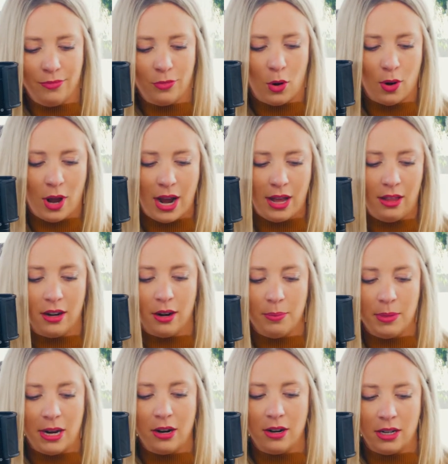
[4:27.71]
Rhode Island up
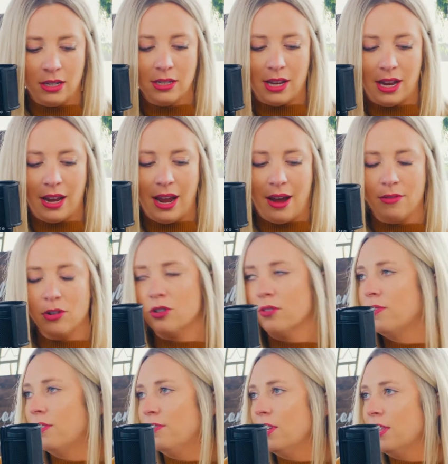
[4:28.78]
there. And it's like average of
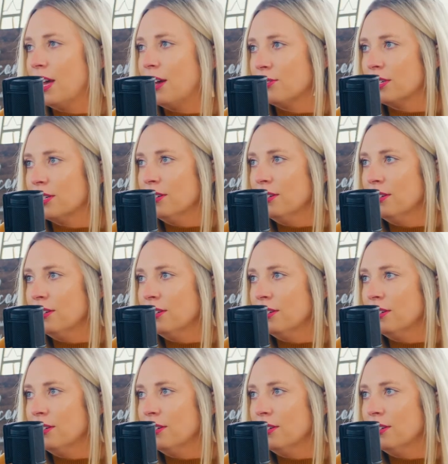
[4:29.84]
50,000.